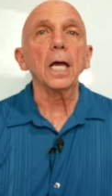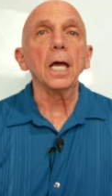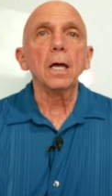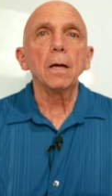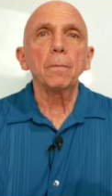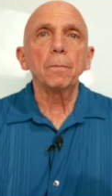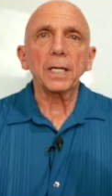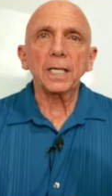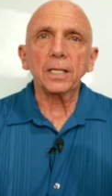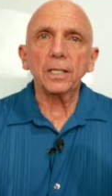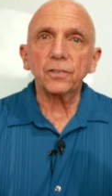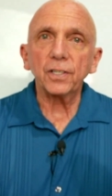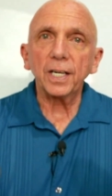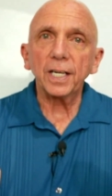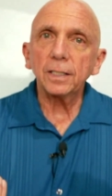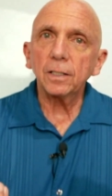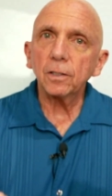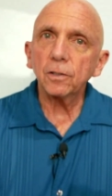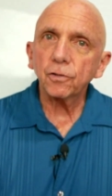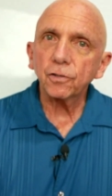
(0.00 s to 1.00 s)
because I
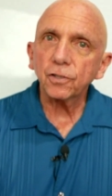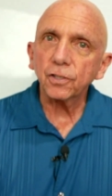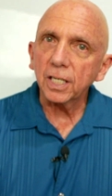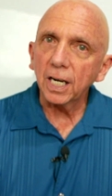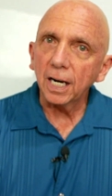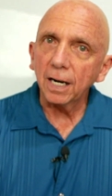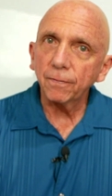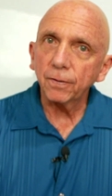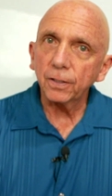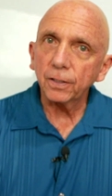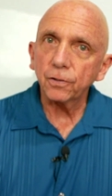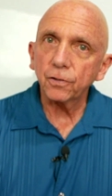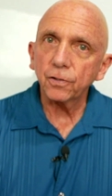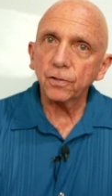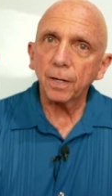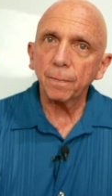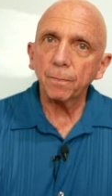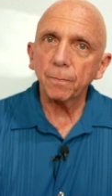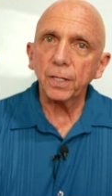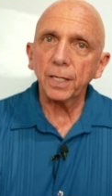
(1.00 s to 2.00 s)
discovered
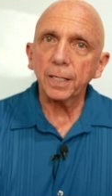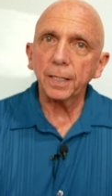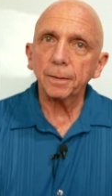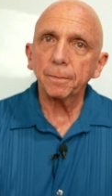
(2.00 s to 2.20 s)
something